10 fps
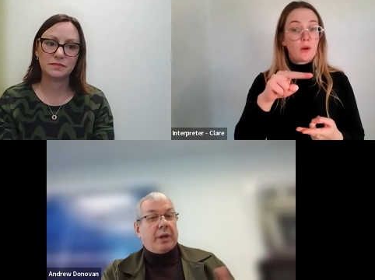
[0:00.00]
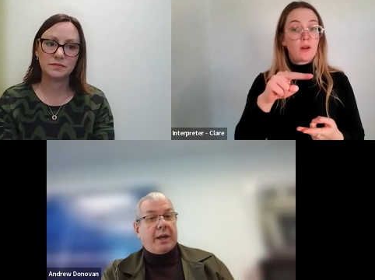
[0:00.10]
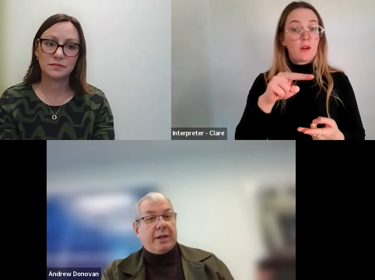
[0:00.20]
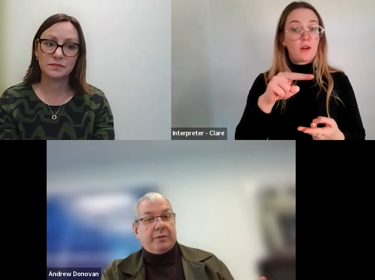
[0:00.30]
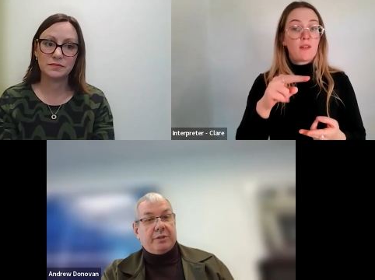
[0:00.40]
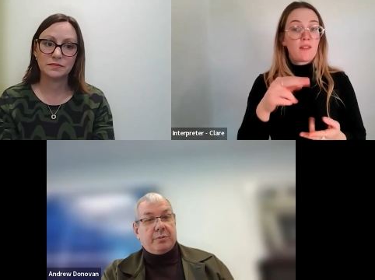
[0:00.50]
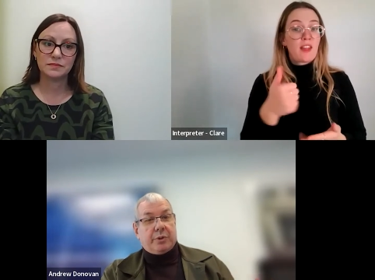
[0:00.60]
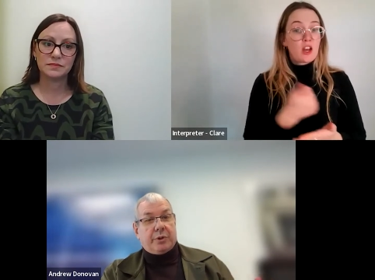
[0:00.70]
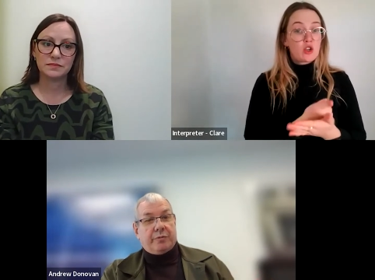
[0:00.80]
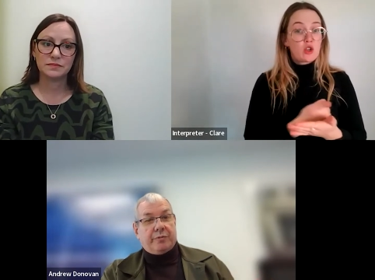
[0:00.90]
Speaker 1: categories we
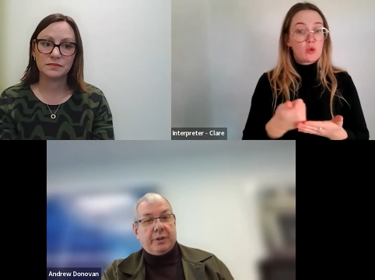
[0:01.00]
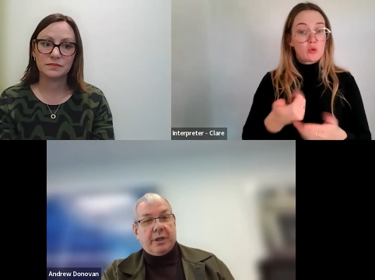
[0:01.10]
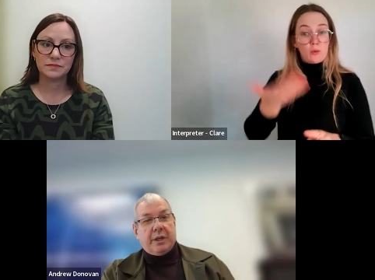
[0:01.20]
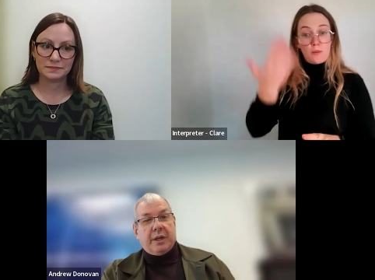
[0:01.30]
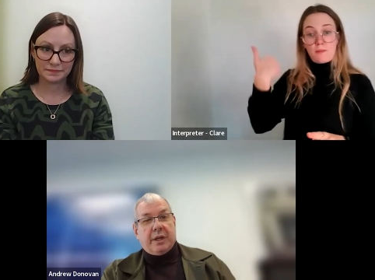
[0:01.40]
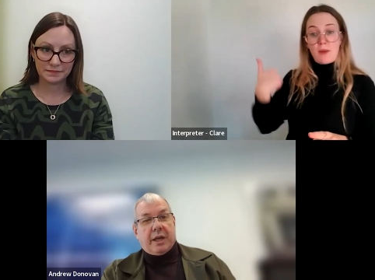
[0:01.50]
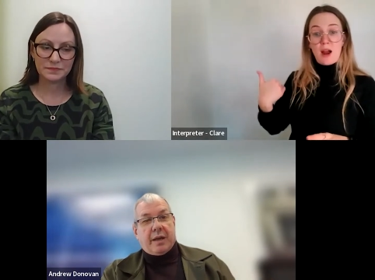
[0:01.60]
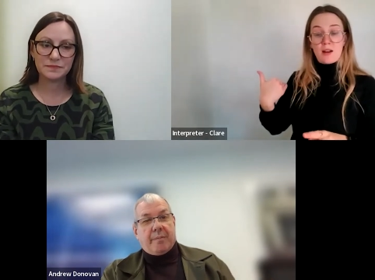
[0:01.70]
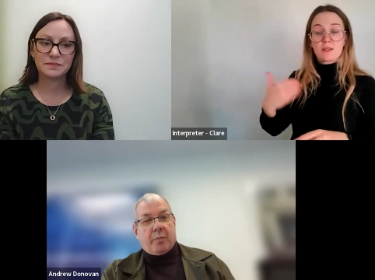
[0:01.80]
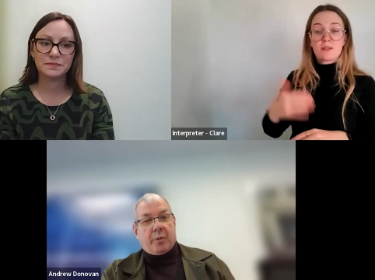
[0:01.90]
would offer.
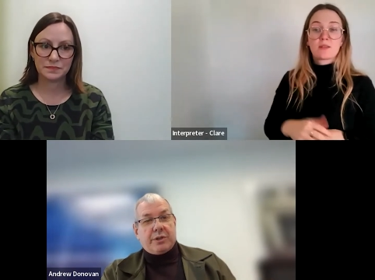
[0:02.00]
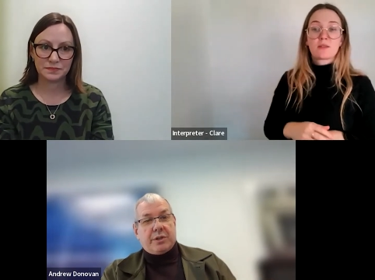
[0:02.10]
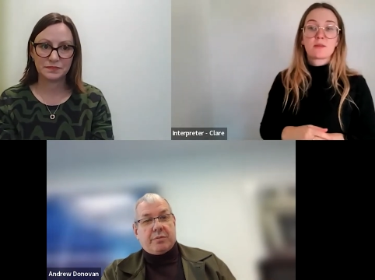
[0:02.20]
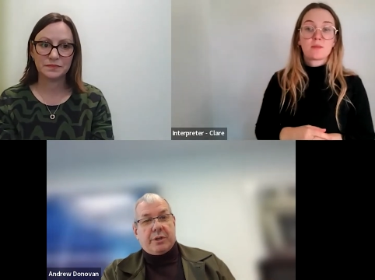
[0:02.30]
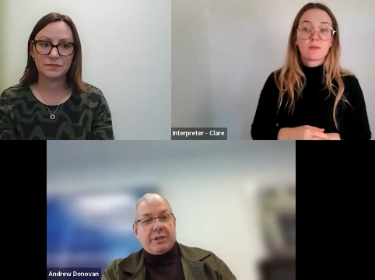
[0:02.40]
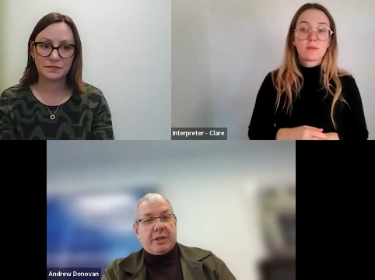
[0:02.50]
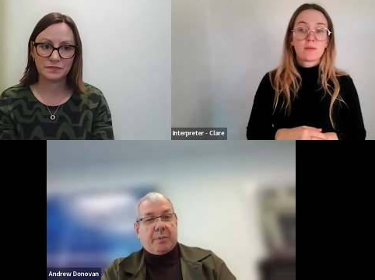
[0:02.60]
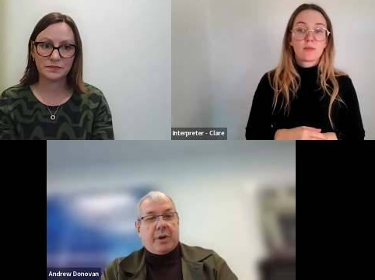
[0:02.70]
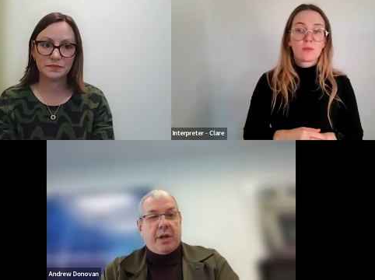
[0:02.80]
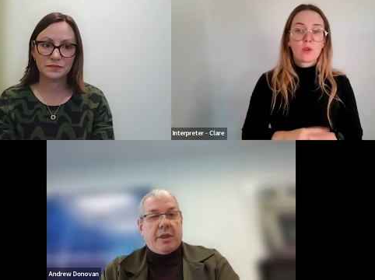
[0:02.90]
Um, what's the reasoning
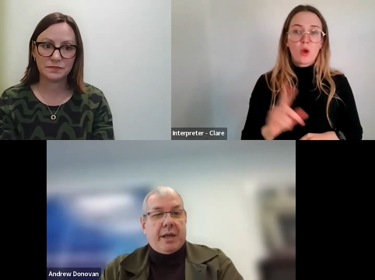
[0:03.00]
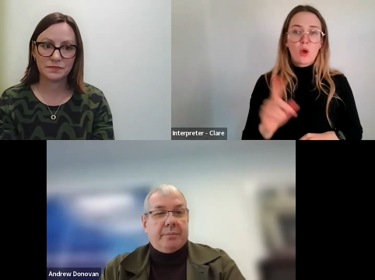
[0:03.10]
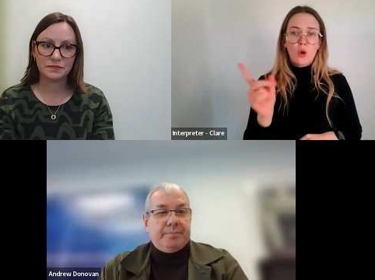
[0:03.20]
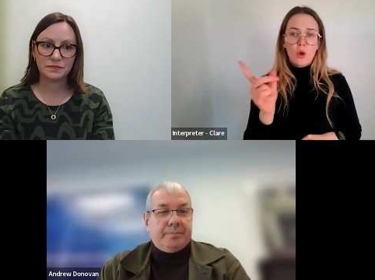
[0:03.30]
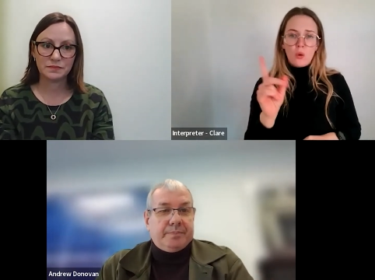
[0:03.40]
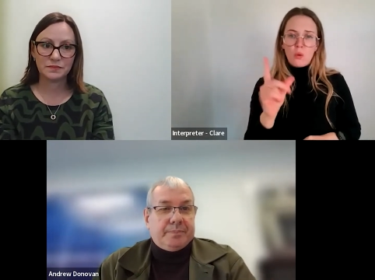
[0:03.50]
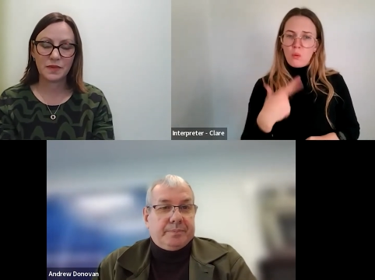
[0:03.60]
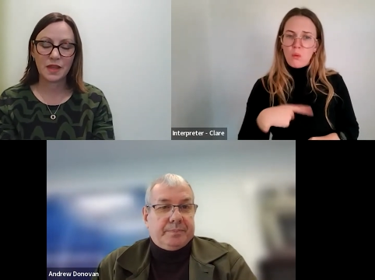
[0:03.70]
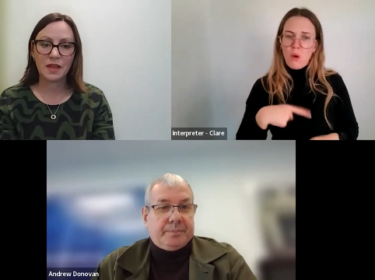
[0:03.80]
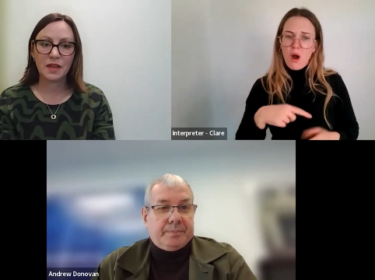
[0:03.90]
behind that?
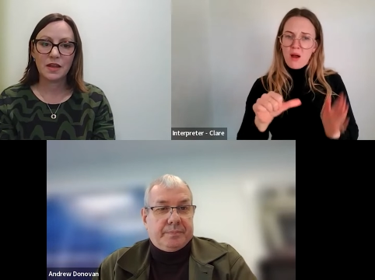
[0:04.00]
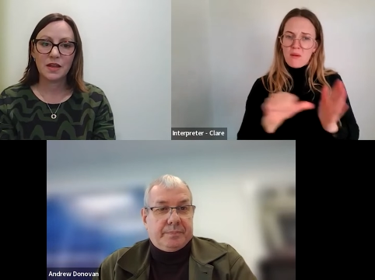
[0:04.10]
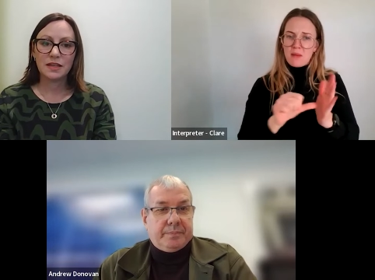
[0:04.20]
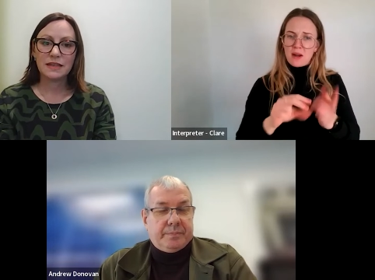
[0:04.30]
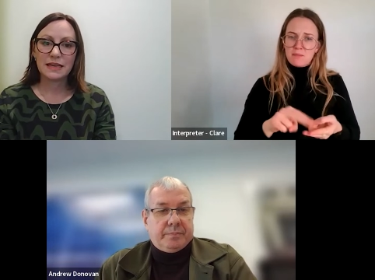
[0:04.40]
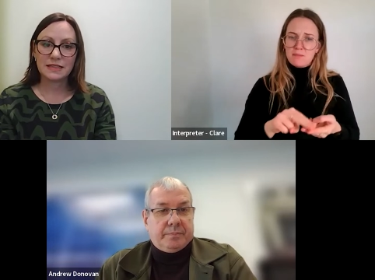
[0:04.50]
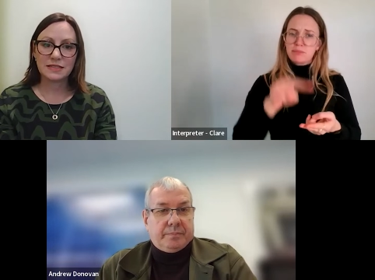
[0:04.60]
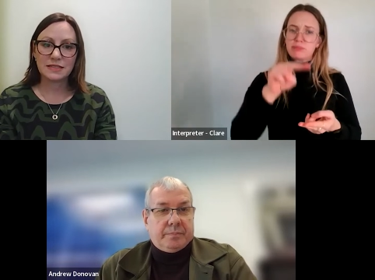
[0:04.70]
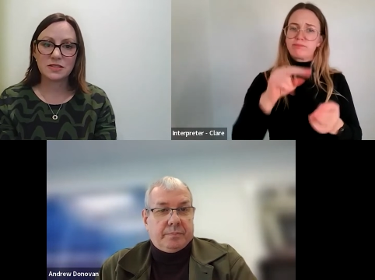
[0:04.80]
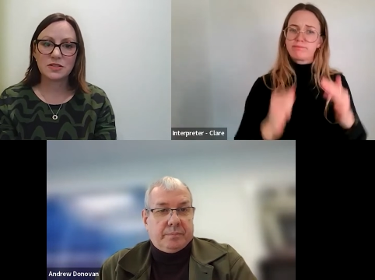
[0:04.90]

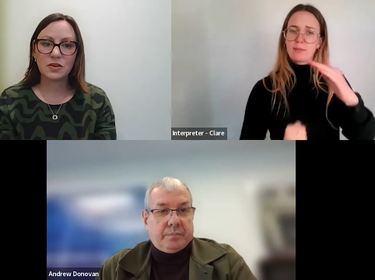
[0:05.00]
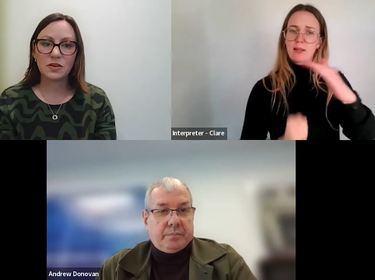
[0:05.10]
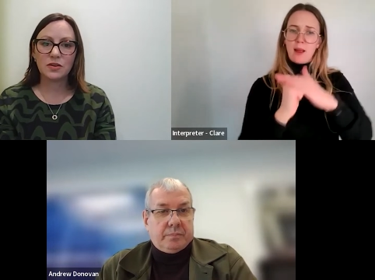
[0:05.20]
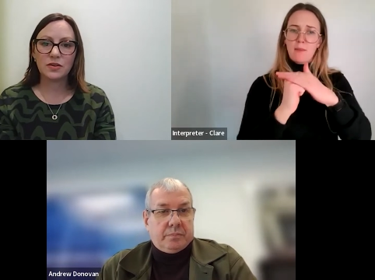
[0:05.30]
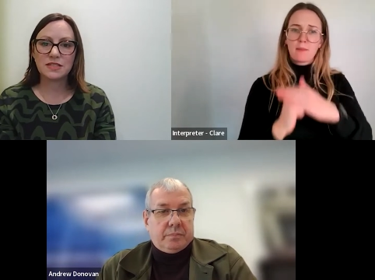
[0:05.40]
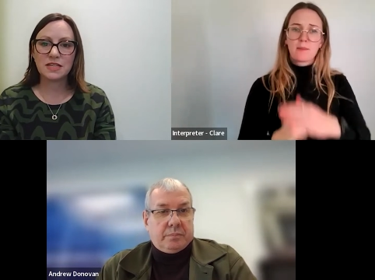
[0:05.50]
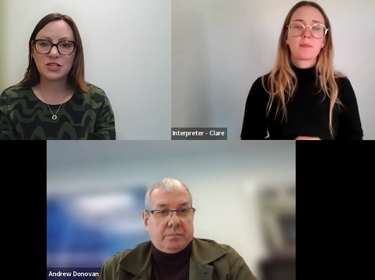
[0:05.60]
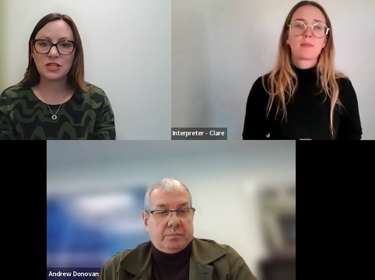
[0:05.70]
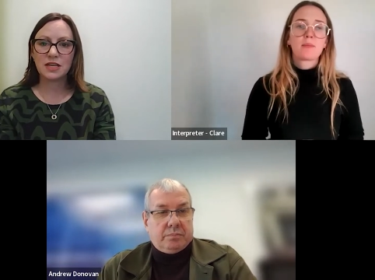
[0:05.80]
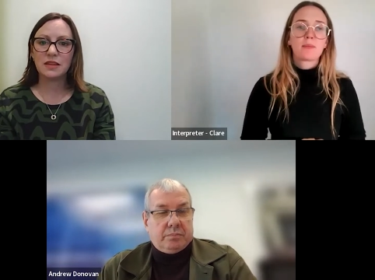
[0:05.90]
Speaker 2: Yes, so
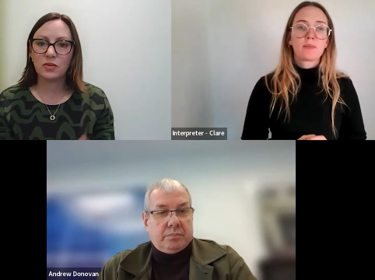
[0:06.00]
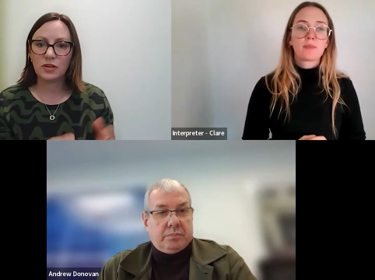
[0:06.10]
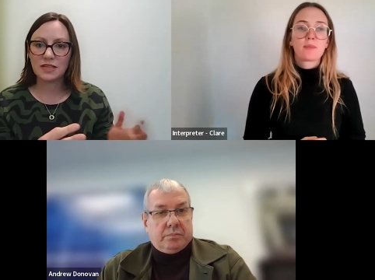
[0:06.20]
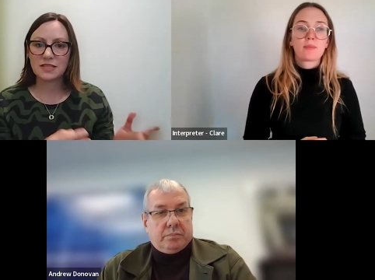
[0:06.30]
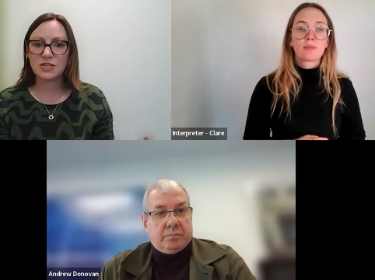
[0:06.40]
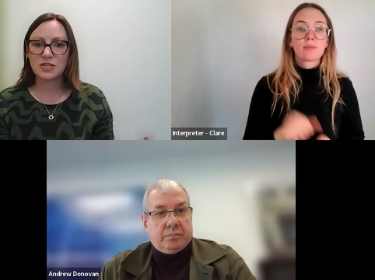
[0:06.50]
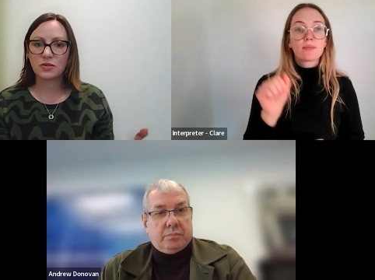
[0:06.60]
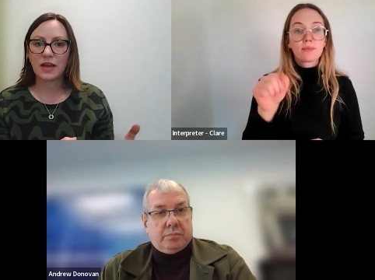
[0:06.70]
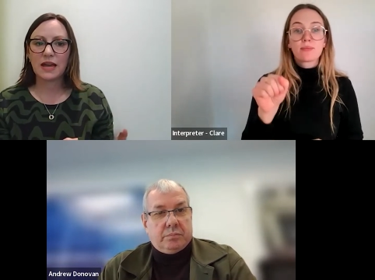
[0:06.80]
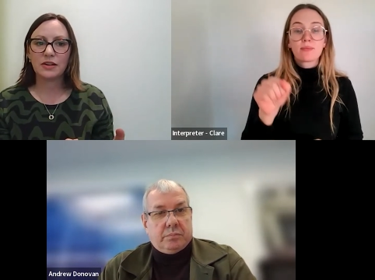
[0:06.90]
essentially in the
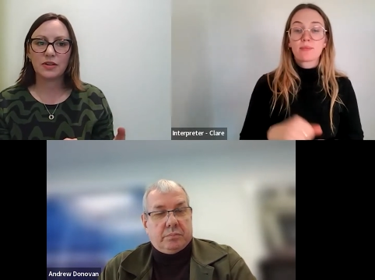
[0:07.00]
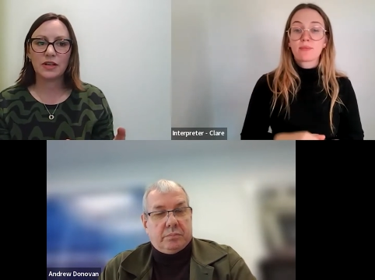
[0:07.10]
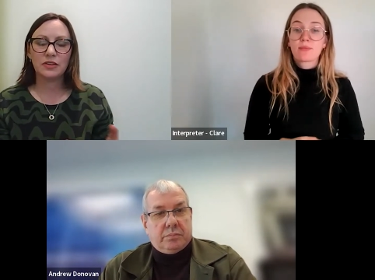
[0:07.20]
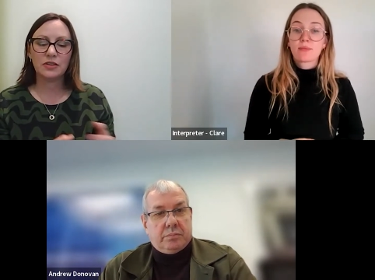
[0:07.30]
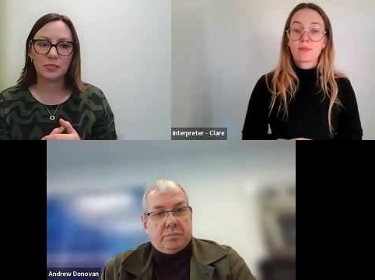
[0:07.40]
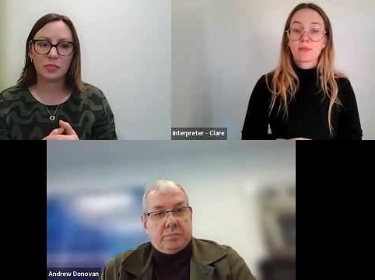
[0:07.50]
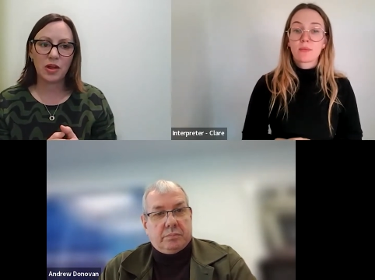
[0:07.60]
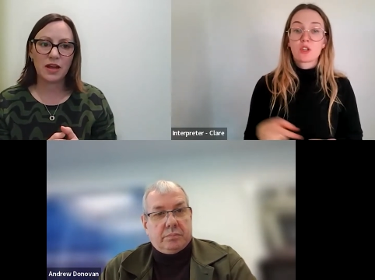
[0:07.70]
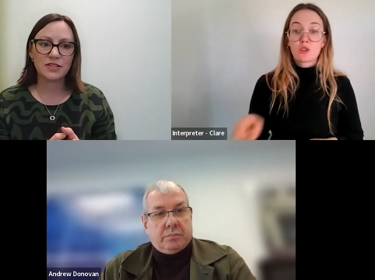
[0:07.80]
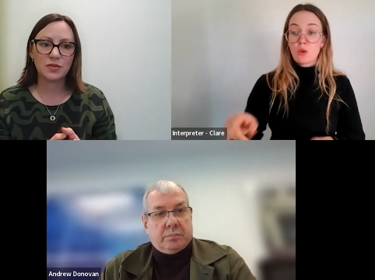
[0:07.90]
organisational category, you can
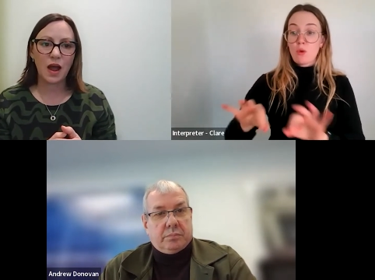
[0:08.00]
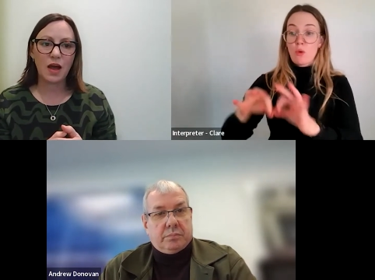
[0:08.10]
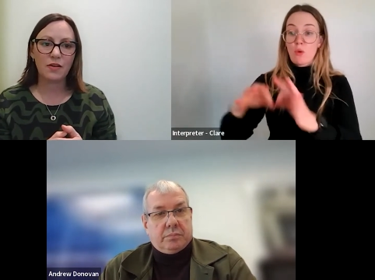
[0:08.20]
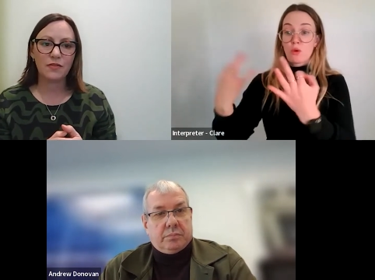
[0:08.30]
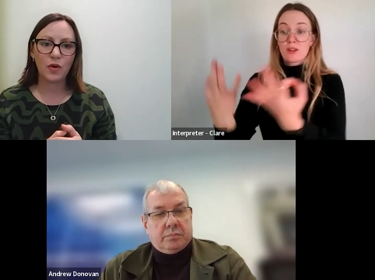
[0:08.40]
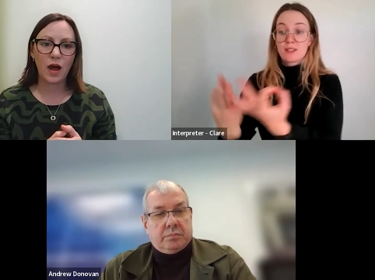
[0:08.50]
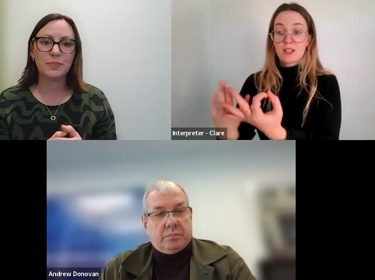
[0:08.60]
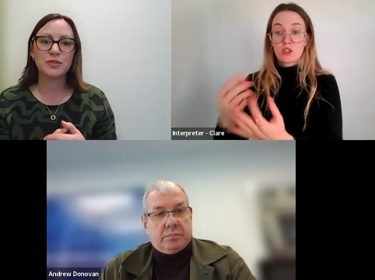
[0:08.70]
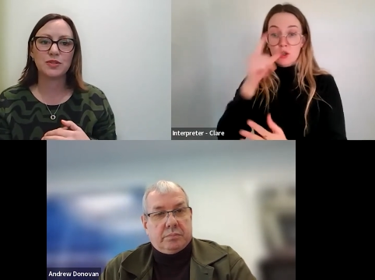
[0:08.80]
apply to for up